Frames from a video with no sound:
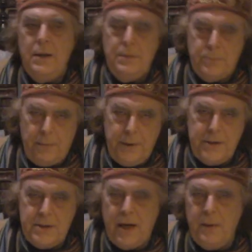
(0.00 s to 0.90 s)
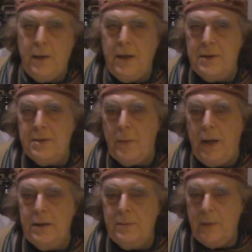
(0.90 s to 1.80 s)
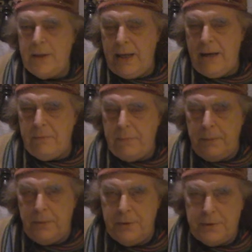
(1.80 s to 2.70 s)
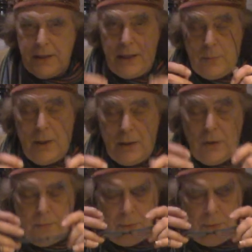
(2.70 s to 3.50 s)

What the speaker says: probably in Taiwan as well, where they have a lot